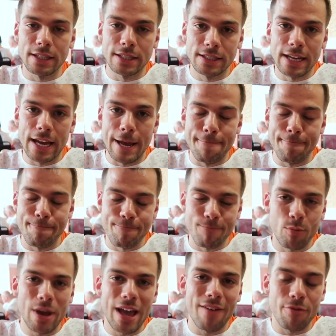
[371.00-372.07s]
Same. we
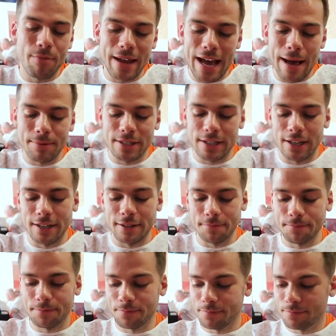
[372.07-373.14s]
have a big appetite.